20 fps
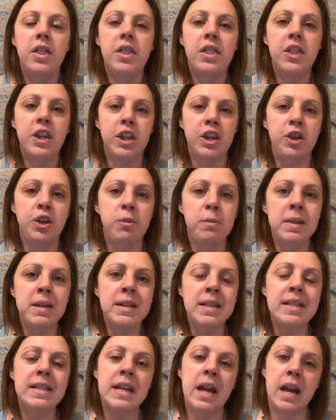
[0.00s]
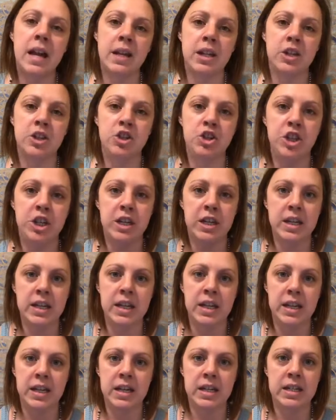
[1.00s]
the human design and gene
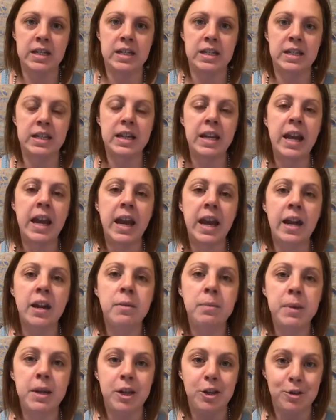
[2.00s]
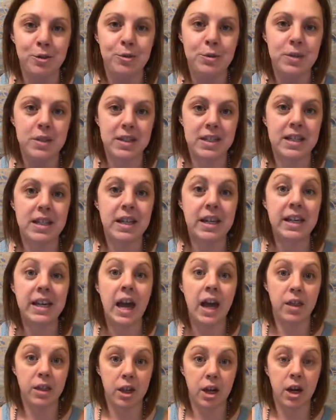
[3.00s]
keys can be used
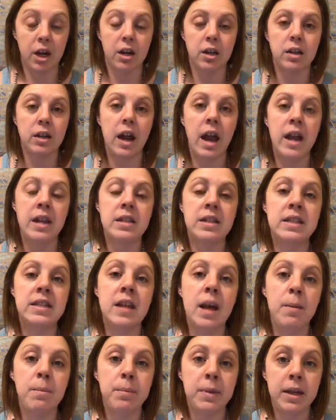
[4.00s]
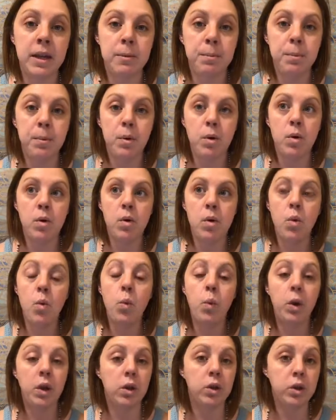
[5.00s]
together, and some people
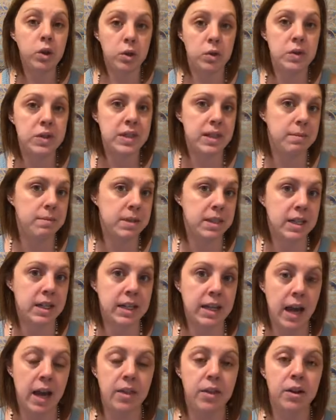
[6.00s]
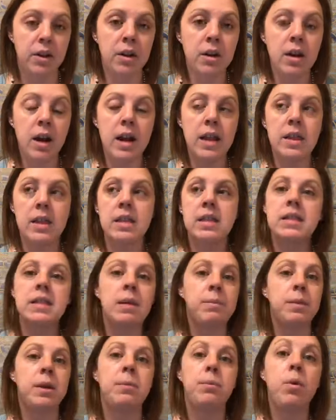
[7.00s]
will use them together, and then
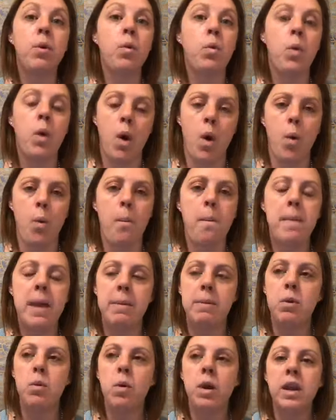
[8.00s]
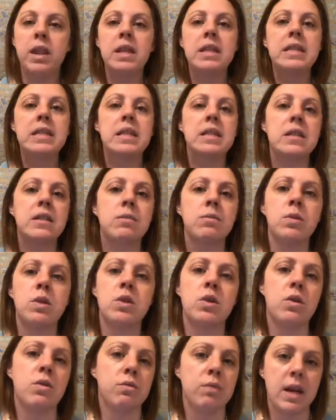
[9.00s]
some people won't. Maybe one of the systems
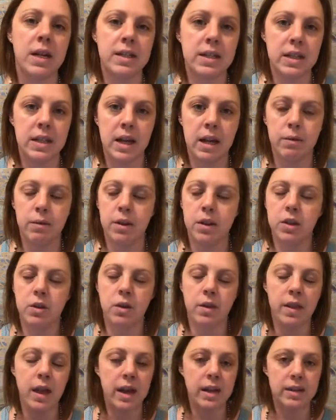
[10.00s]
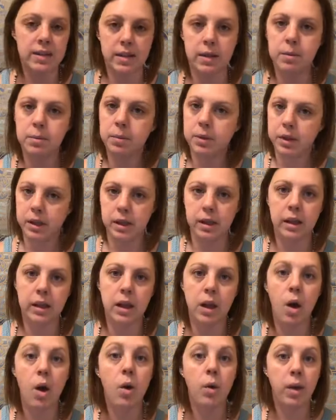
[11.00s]
don't resonate with you, and that is
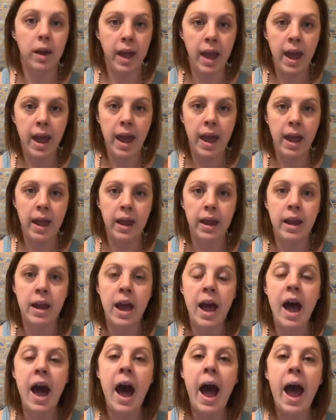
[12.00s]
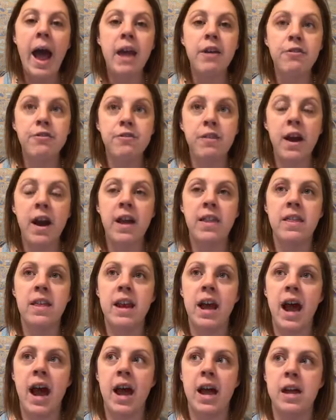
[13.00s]
completely okay. I find
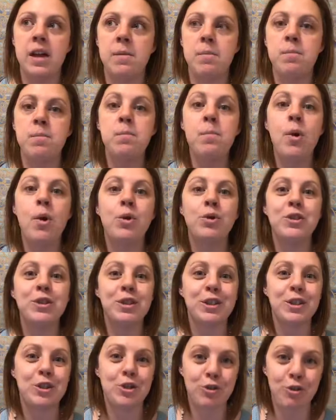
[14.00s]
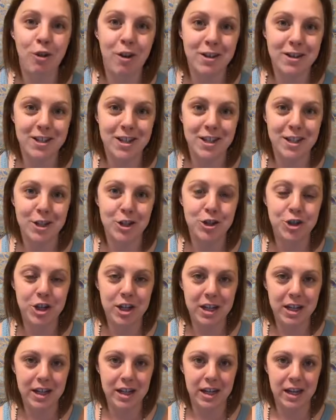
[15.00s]
that I am mostly drawn to the
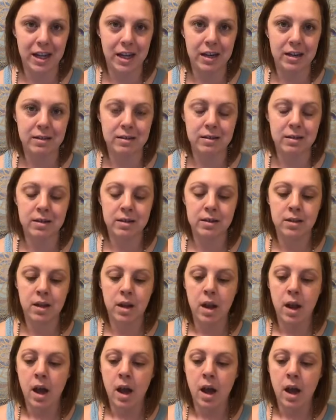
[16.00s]
gene keys.